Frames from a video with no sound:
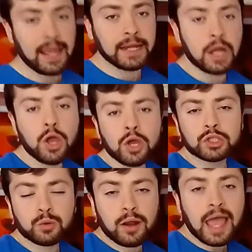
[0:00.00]
plain.
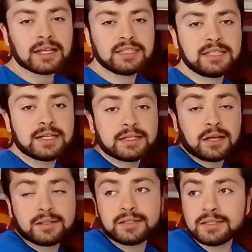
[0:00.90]
So what I actually did
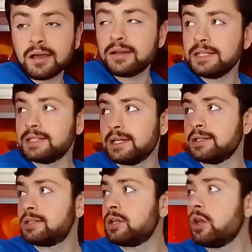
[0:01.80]
is I
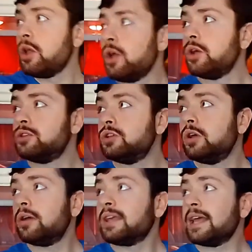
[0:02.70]
decided to